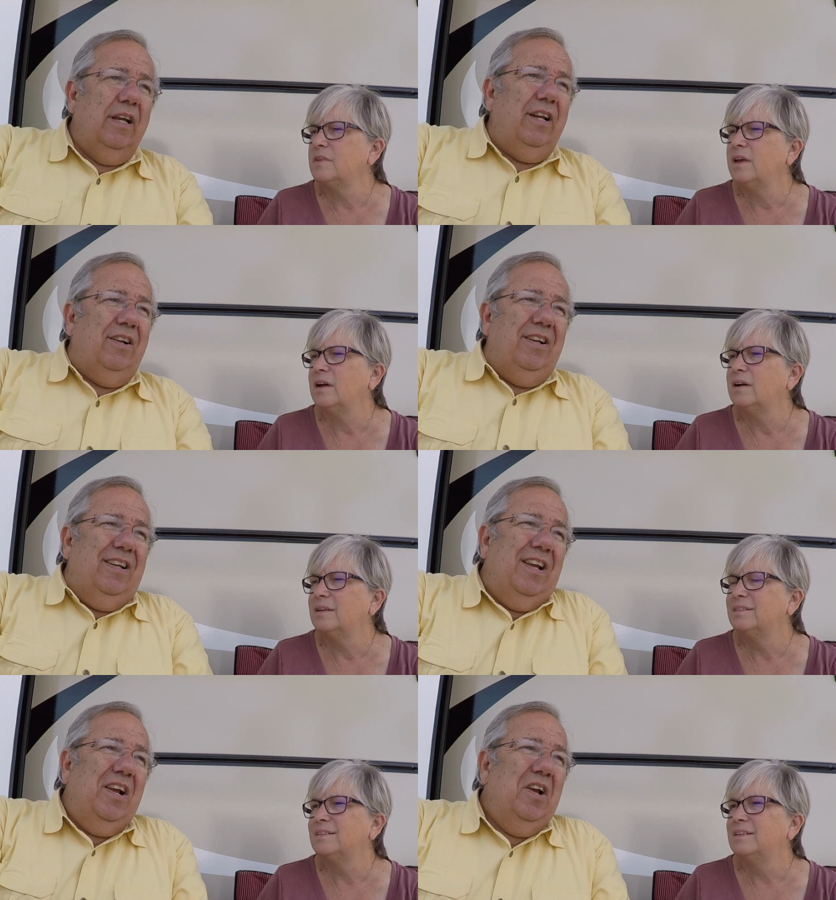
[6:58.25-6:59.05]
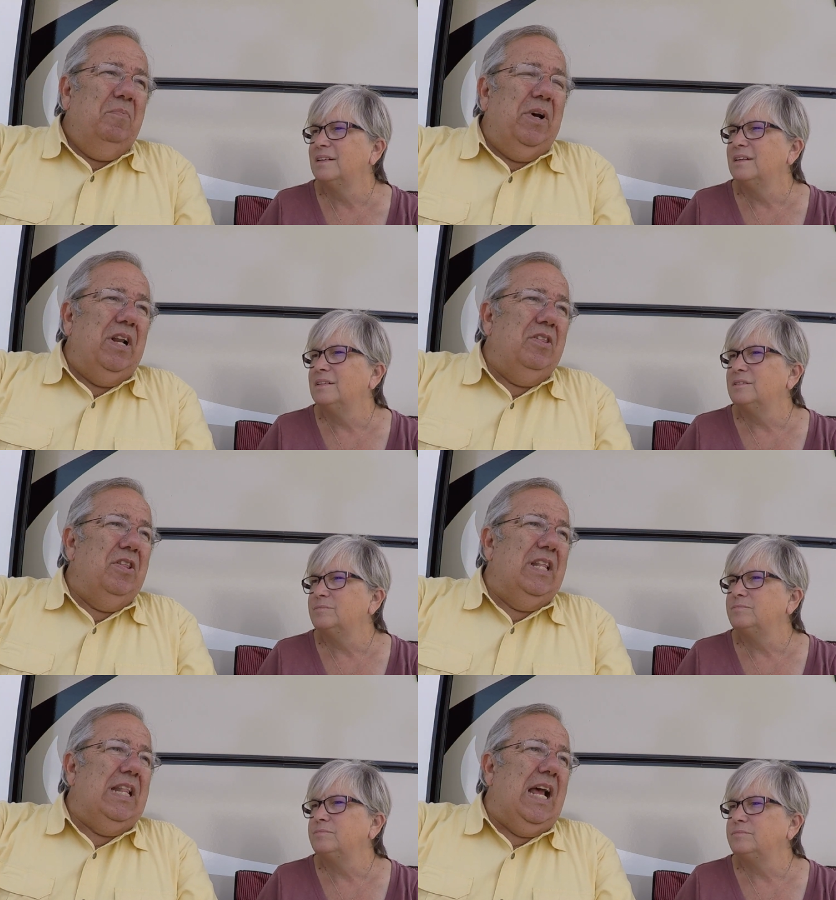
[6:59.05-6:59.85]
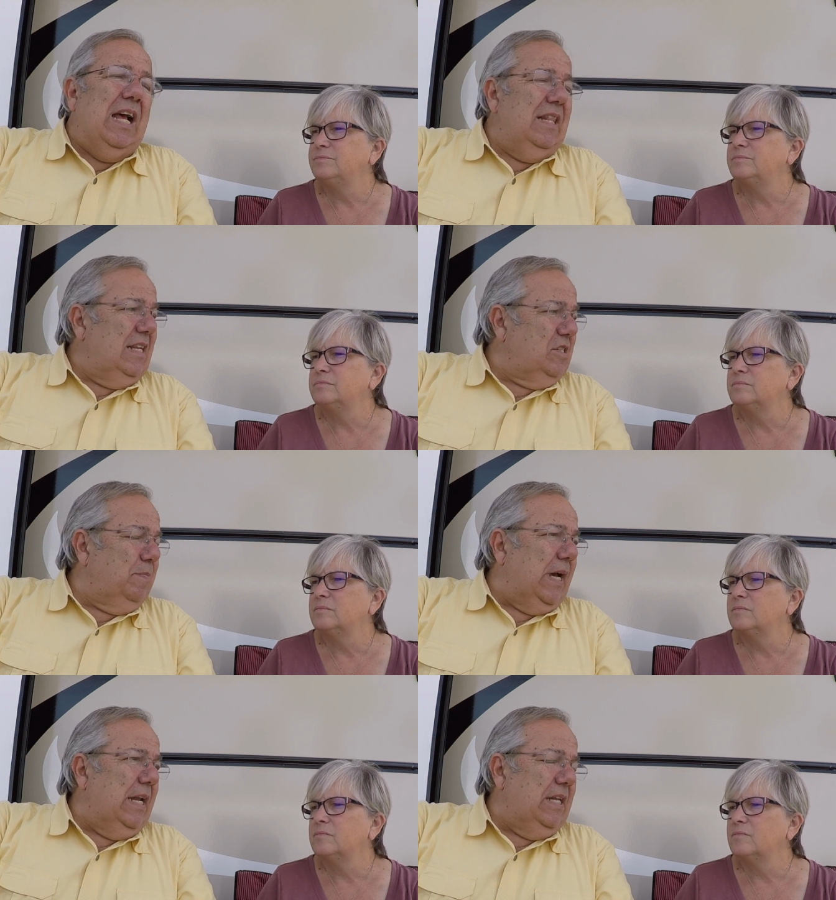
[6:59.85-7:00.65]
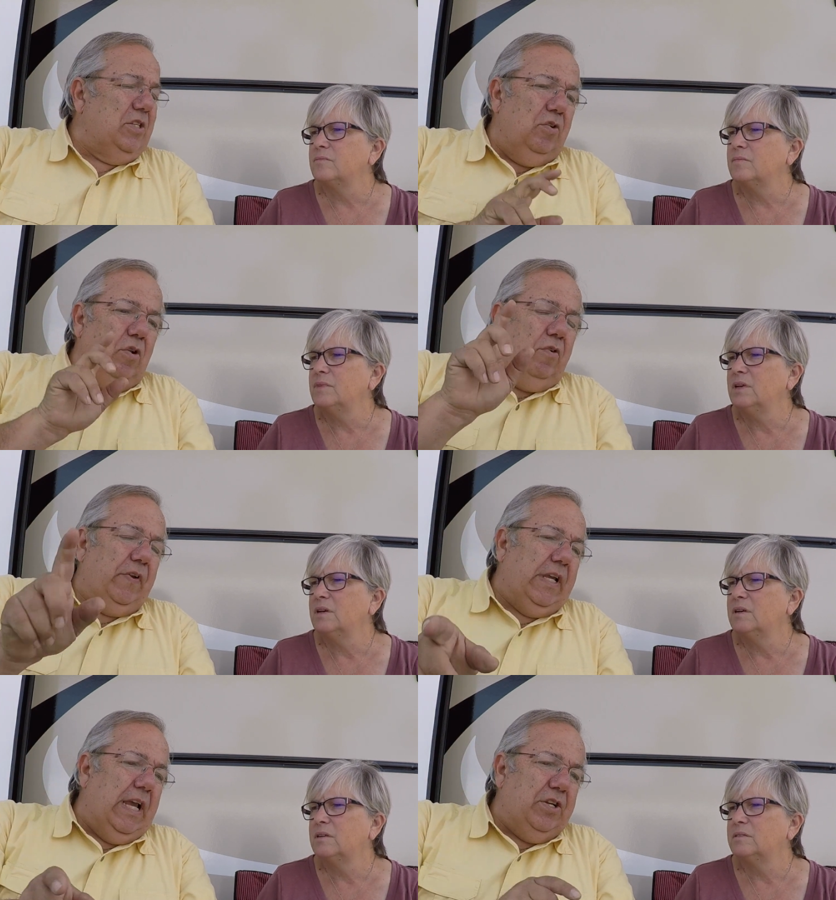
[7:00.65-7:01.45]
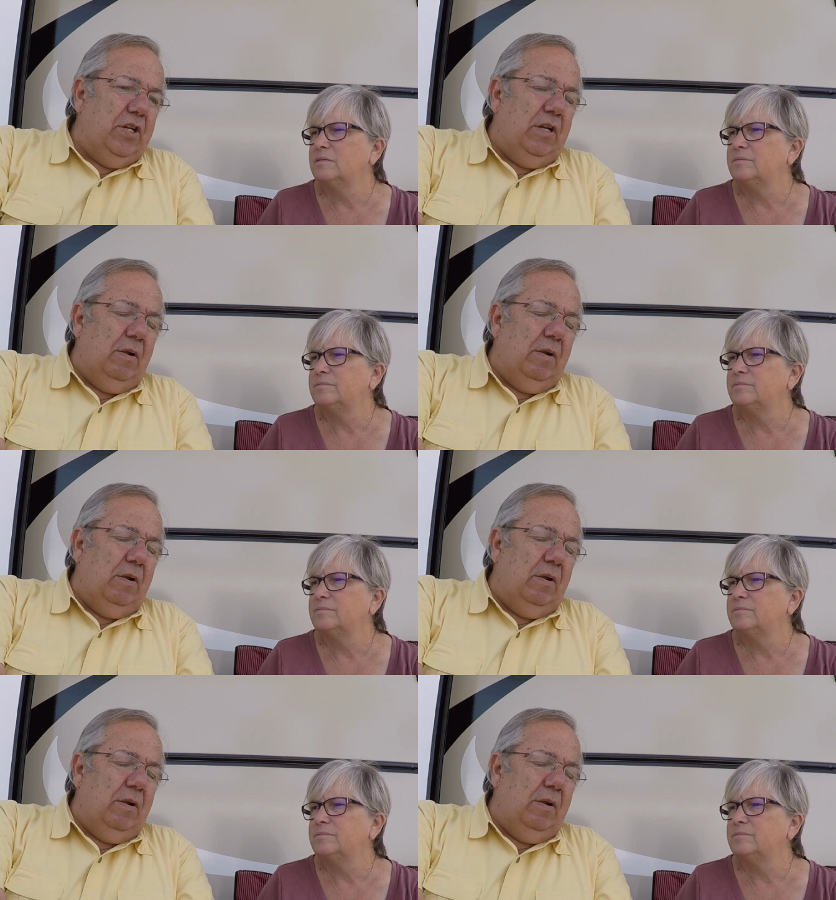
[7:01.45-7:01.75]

Speaker 1: You know, but other than that, that's about it. So notification